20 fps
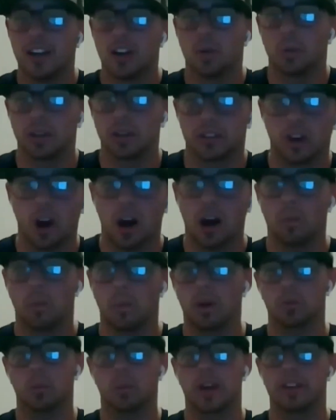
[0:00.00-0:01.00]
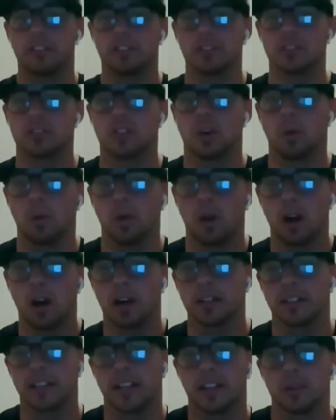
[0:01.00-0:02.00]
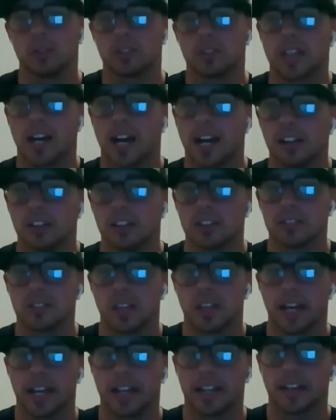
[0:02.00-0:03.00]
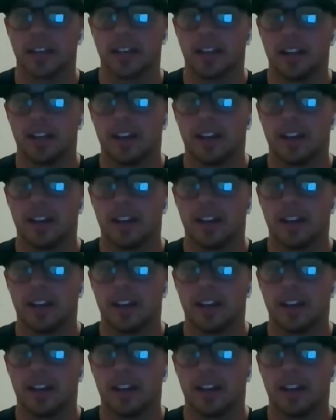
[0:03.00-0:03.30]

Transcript: were taught one way for so long that it was kind of just like